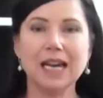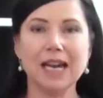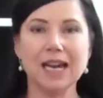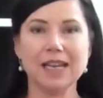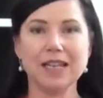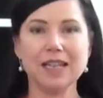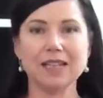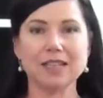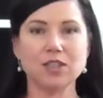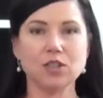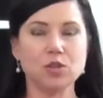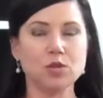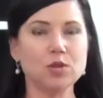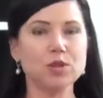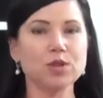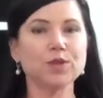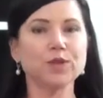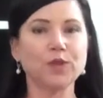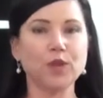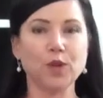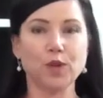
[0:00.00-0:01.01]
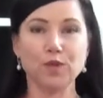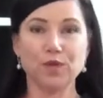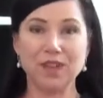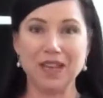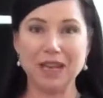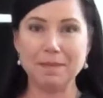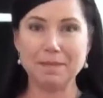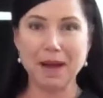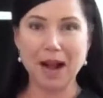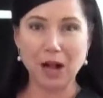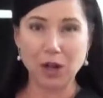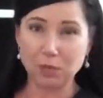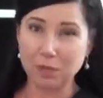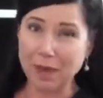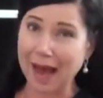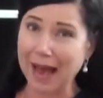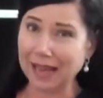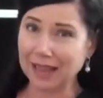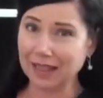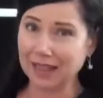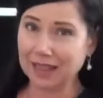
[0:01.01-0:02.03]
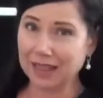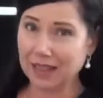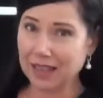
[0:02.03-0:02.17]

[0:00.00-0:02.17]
and it's used for female pattern